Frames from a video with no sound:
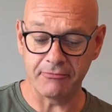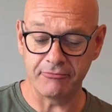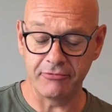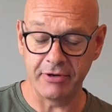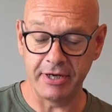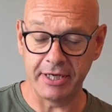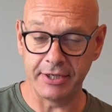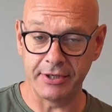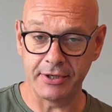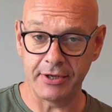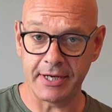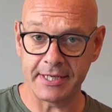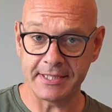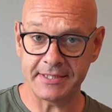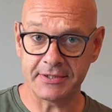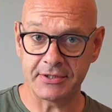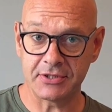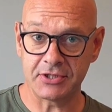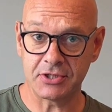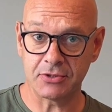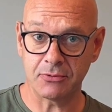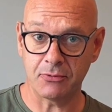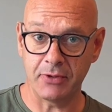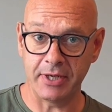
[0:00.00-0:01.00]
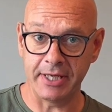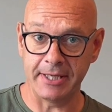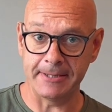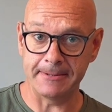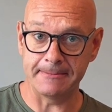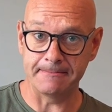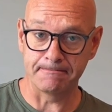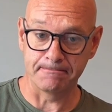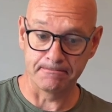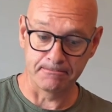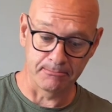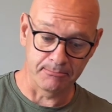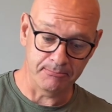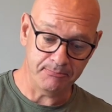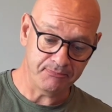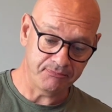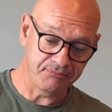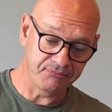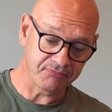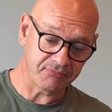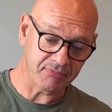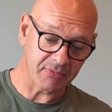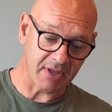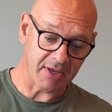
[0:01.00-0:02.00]
really nice sweet
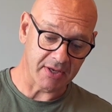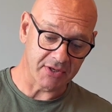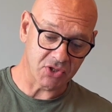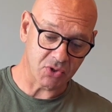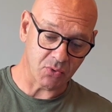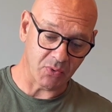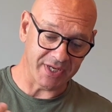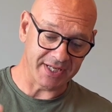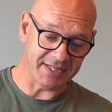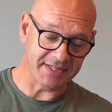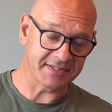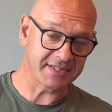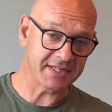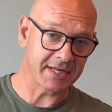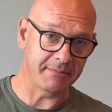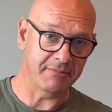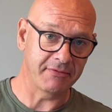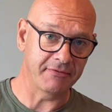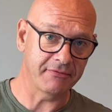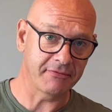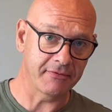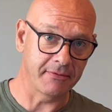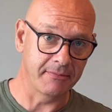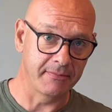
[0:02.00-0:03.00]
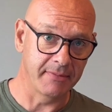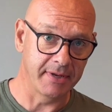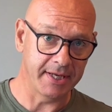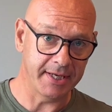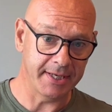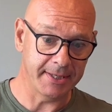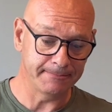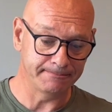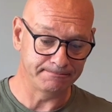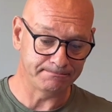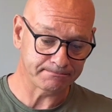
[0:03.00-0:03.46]
sweetness coming from the,